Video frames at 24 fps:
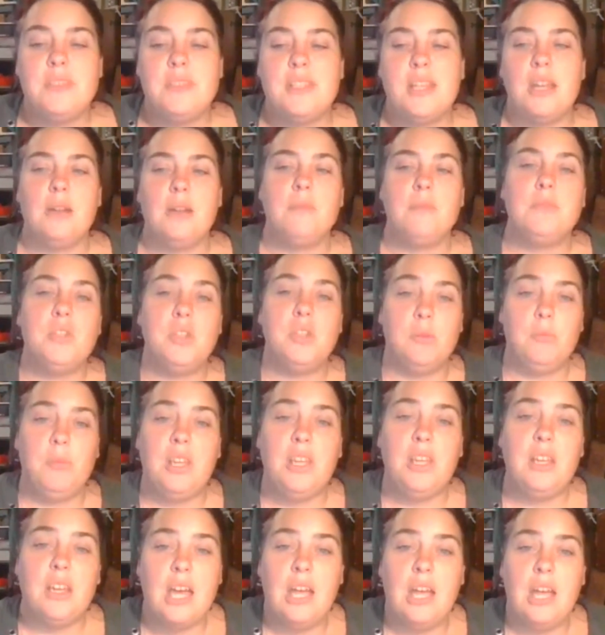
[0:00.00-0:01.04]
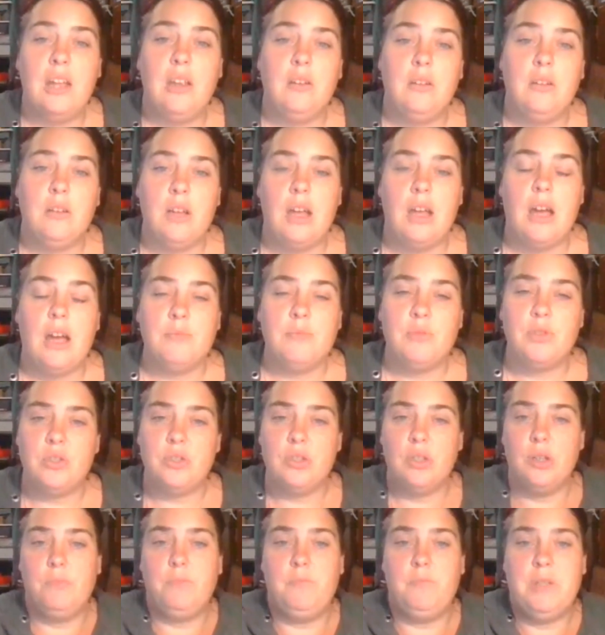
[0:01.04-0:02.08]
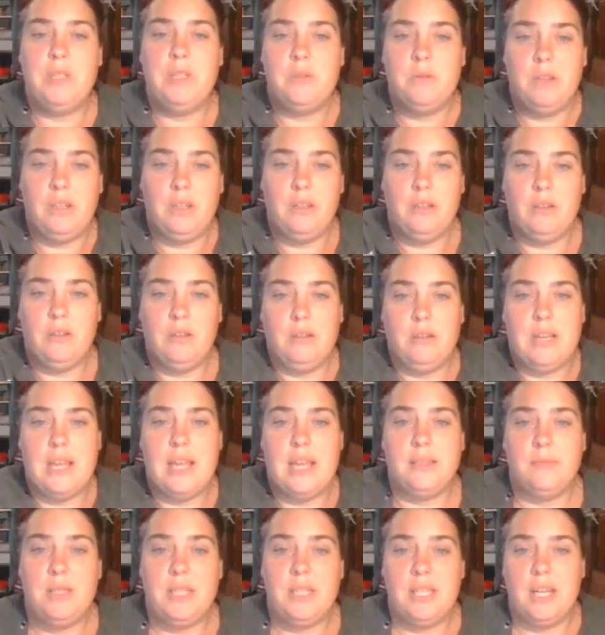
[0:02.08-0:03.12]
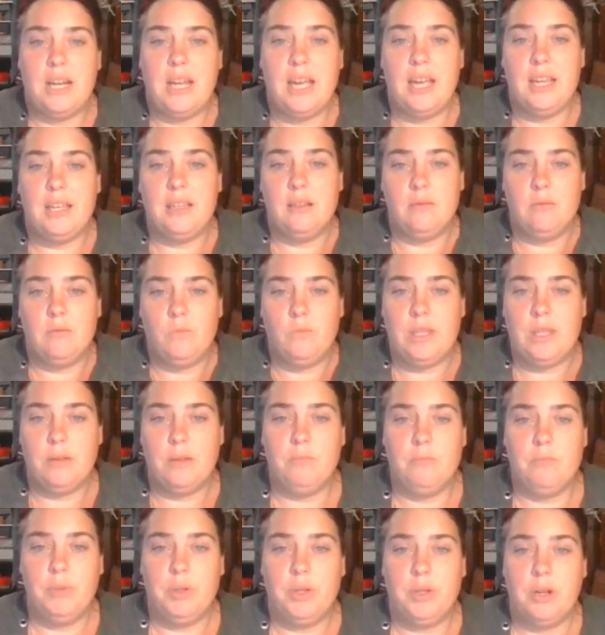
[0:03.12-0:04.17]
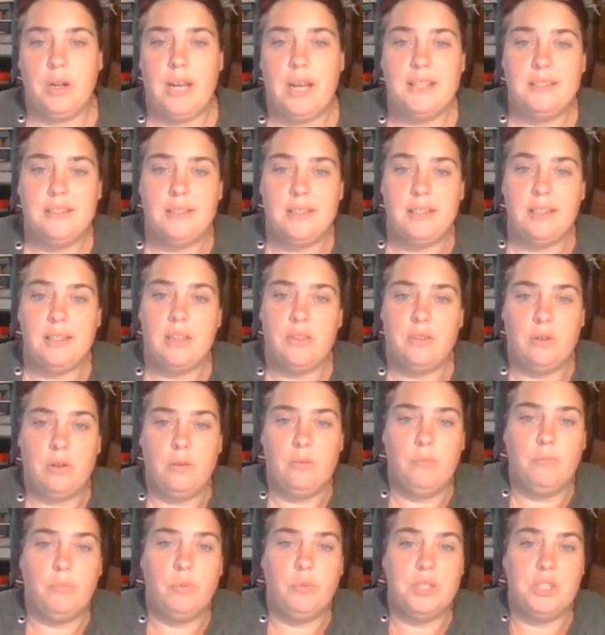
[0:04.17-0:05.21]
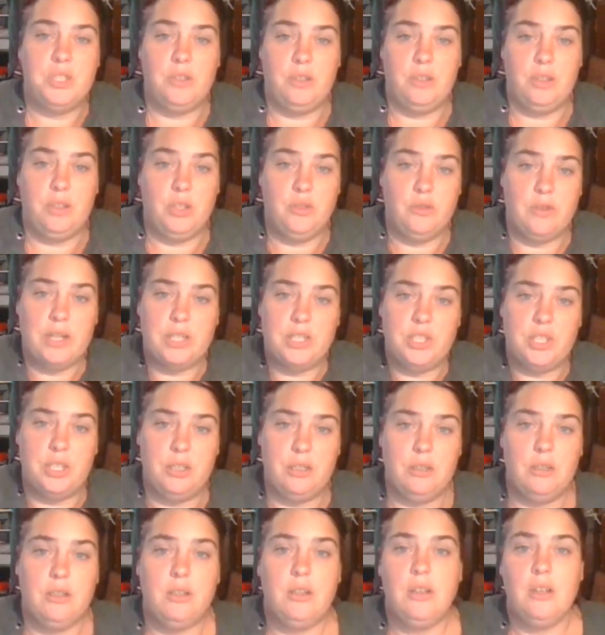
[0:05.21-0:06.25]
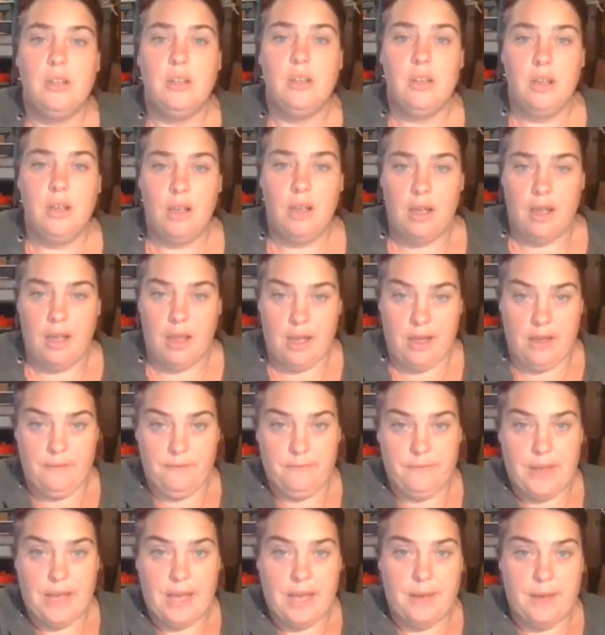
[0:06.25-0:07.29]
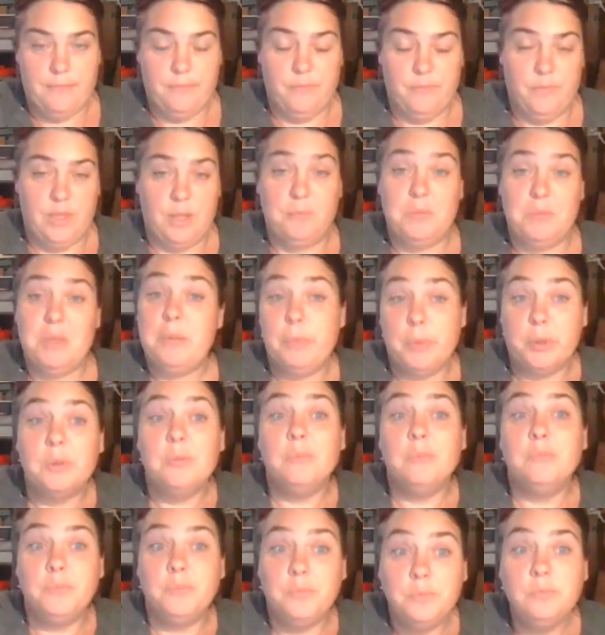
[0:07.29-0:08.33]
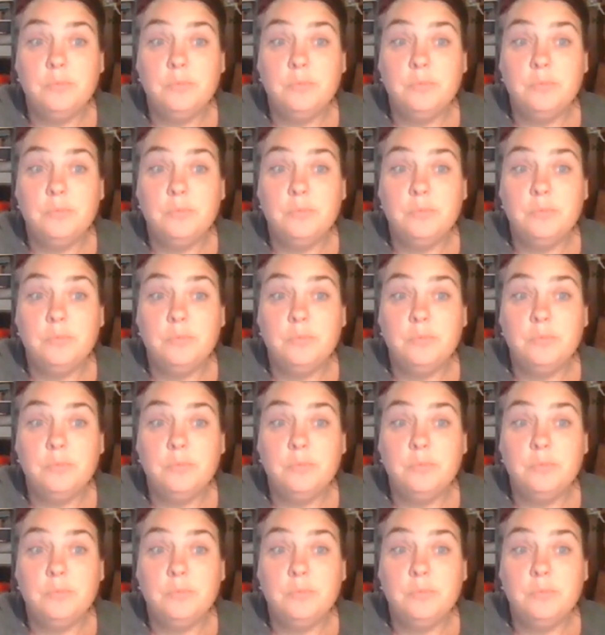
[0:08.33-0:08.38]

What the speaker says: Send them to me, and I'm sure between Esme and we can put our heads together and point you in the direction of some people.